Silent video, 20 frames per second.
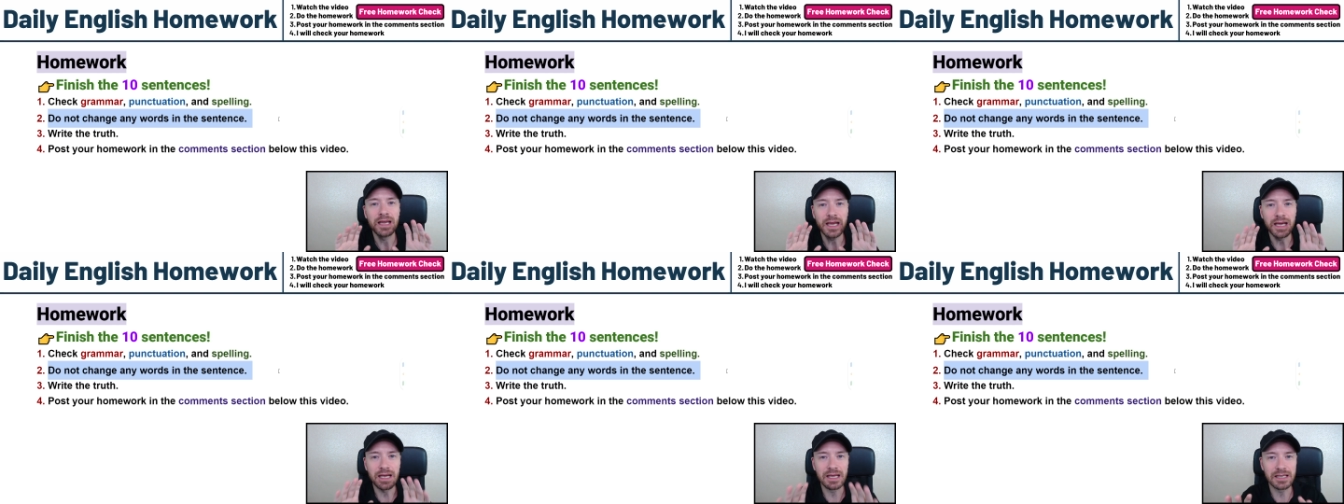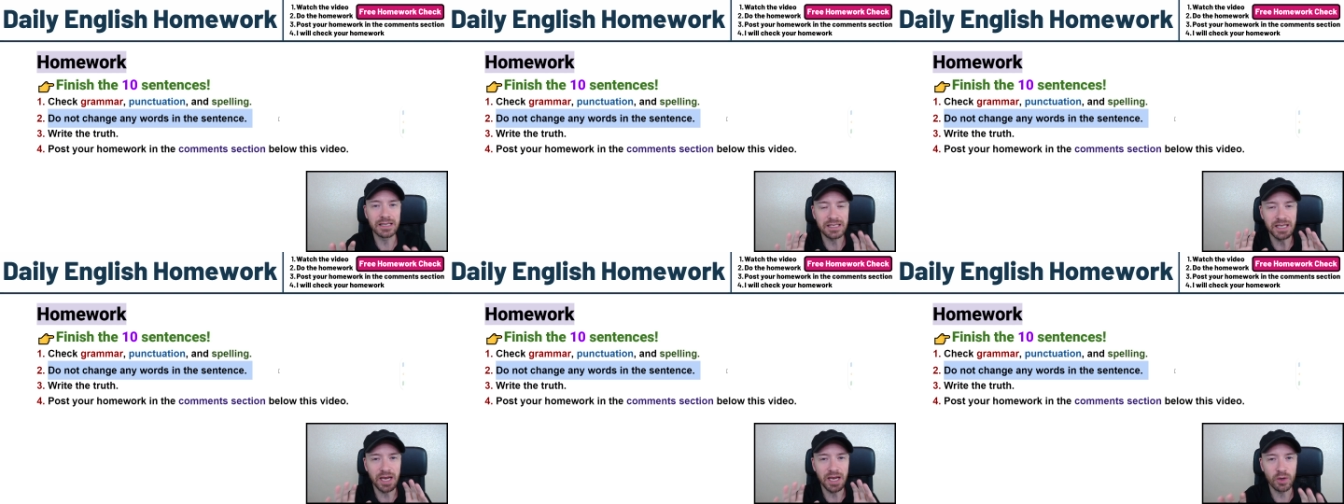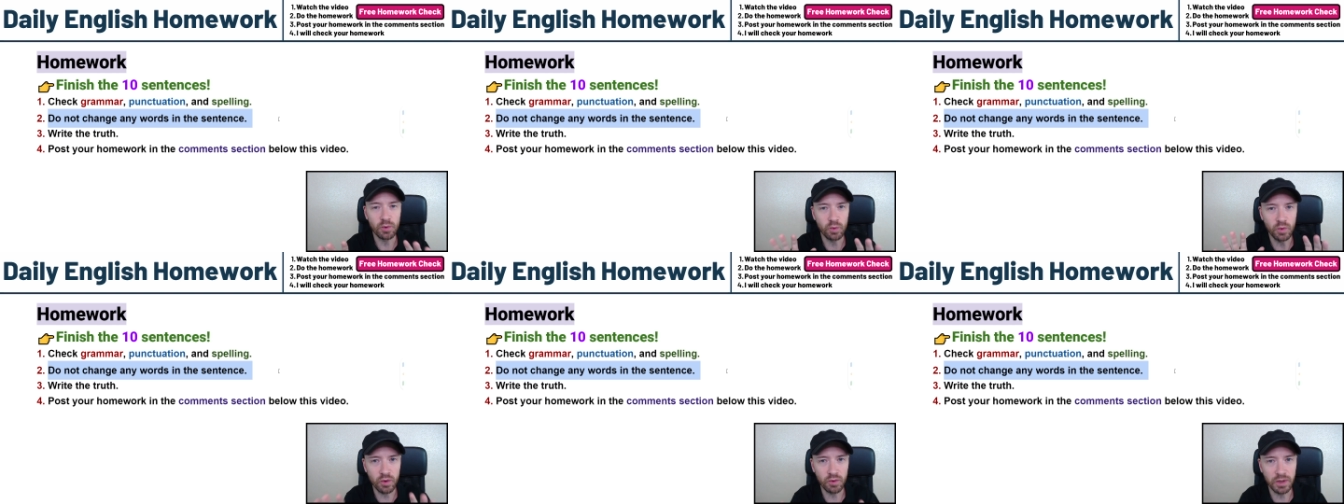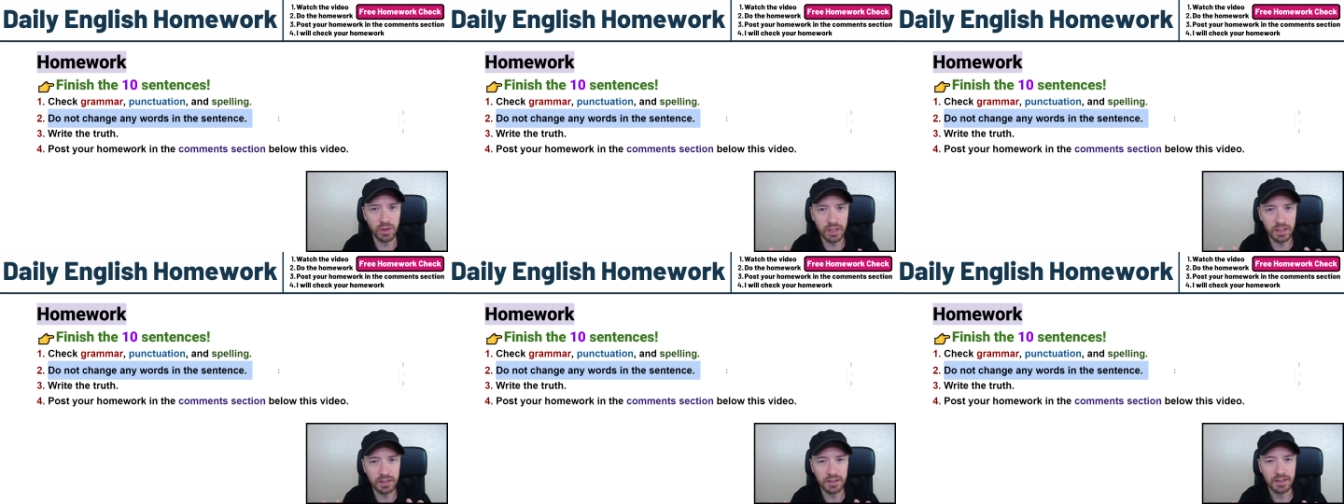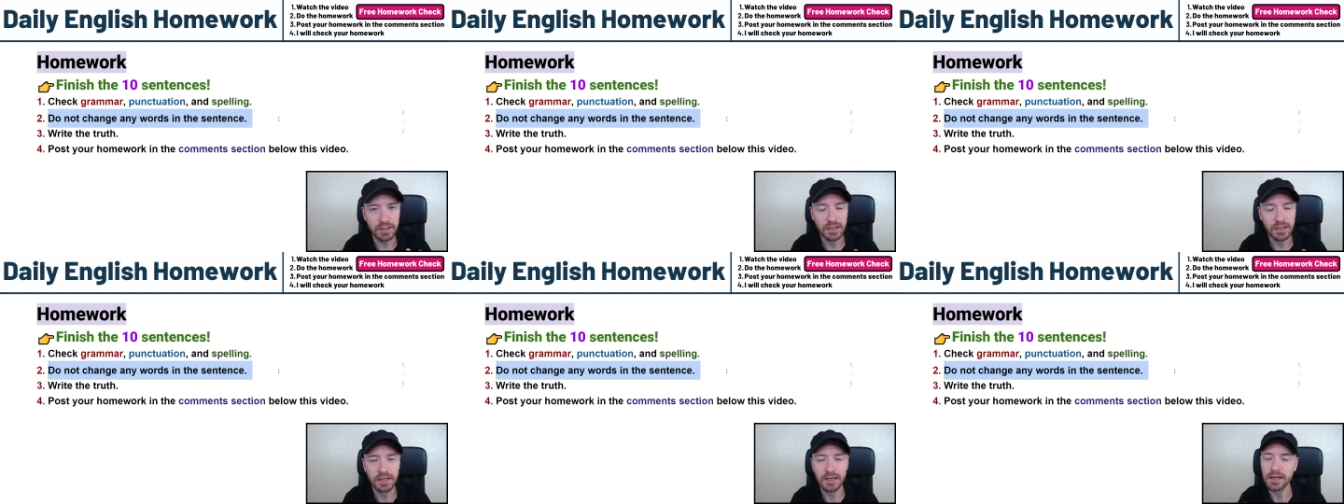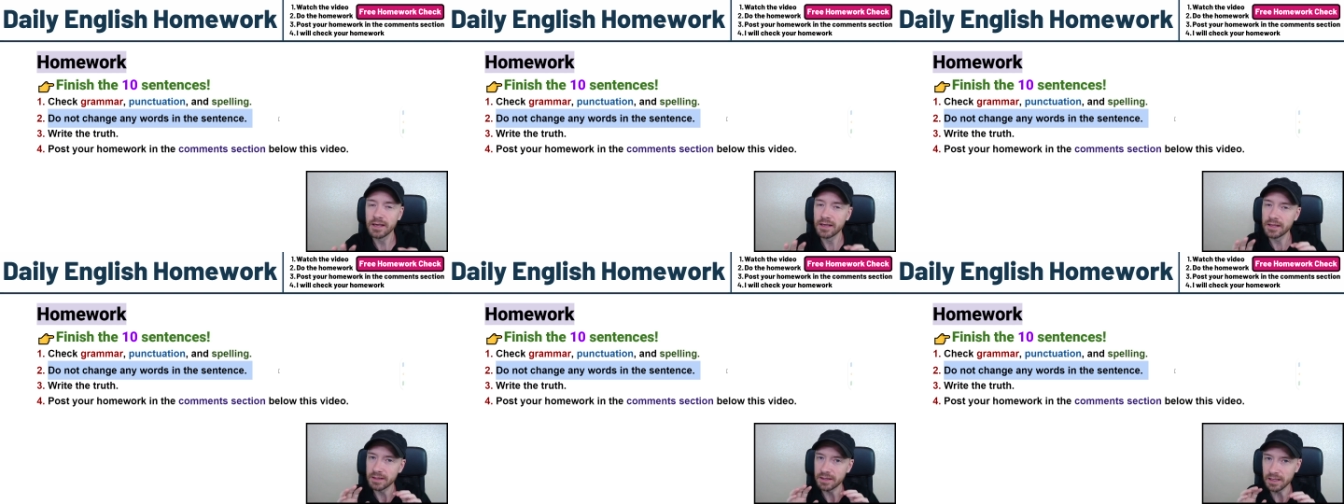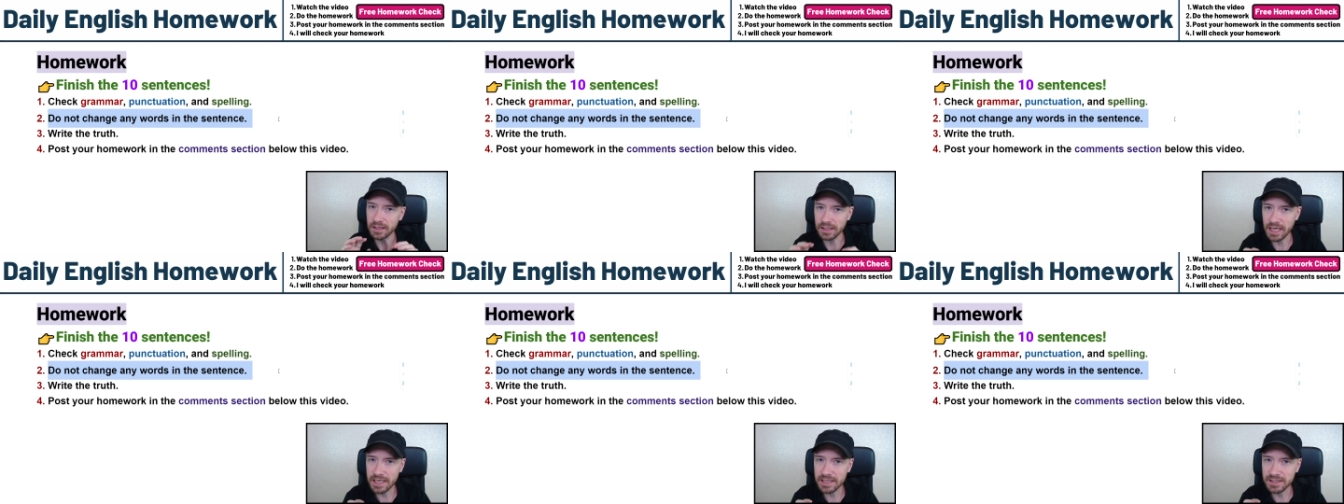as I wrote it. The
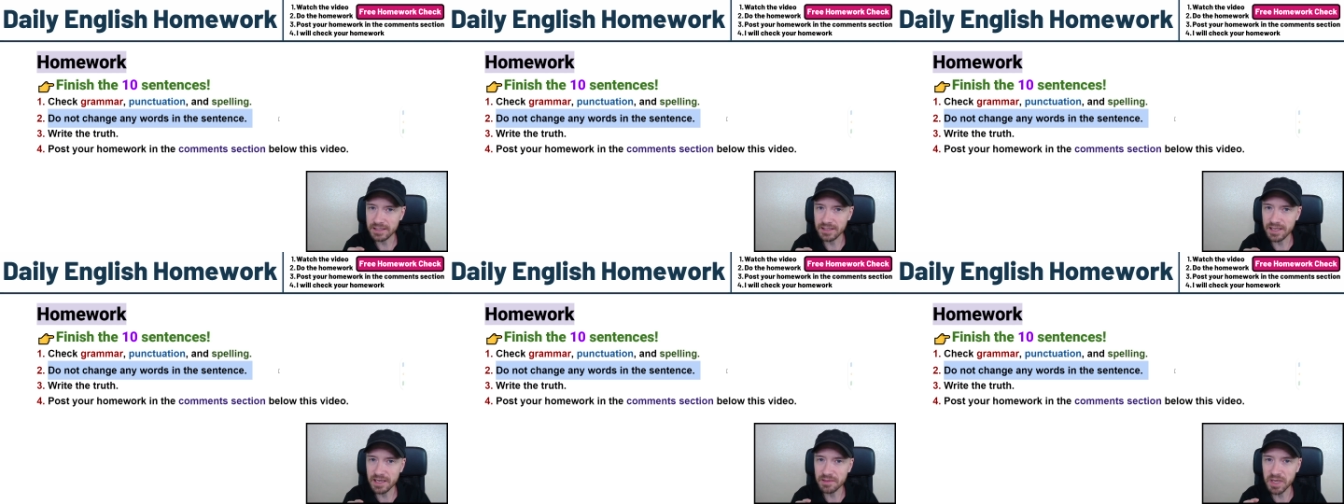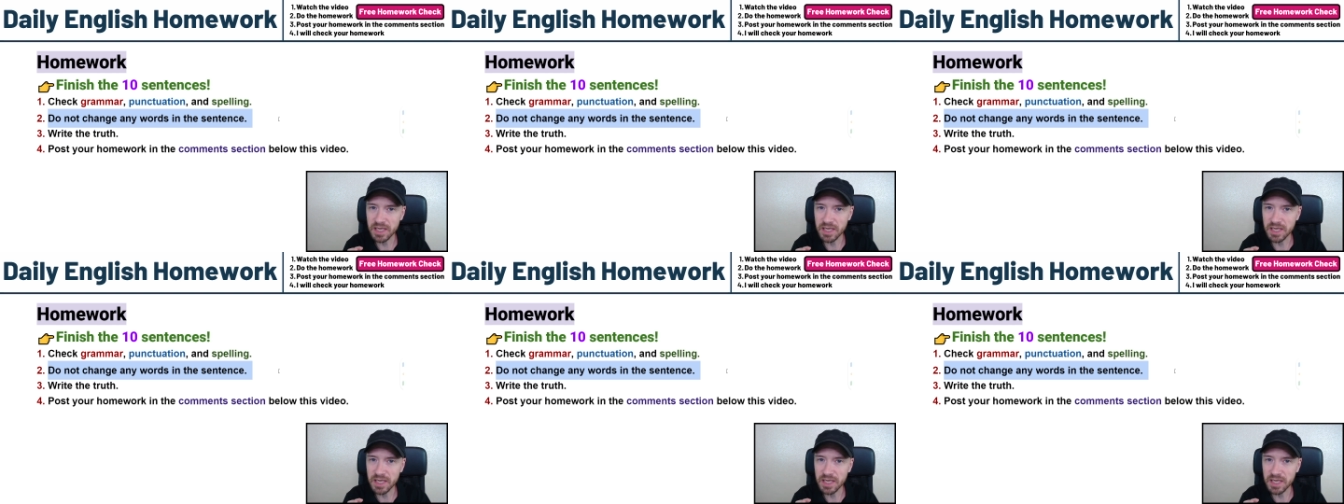last time I